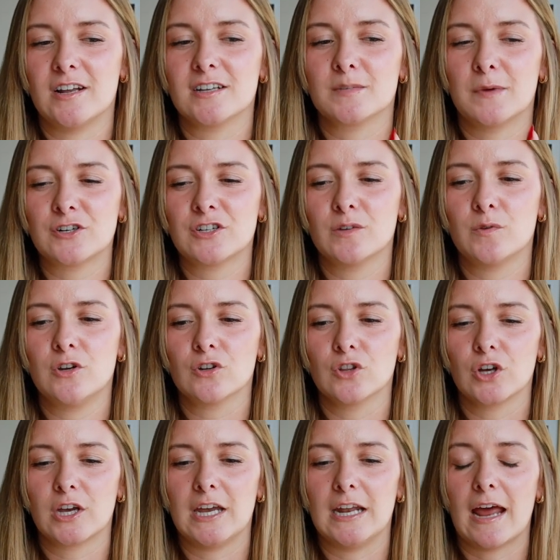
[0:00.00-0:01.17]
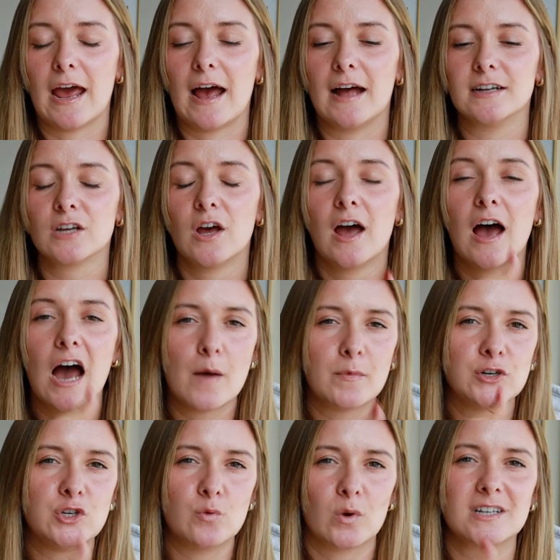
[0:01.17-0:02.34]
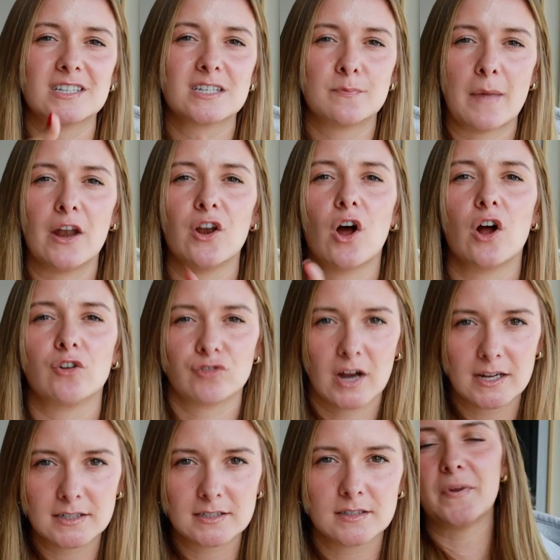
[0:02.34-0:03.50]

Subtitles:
especially when you're looking at how much you want to spend on rent.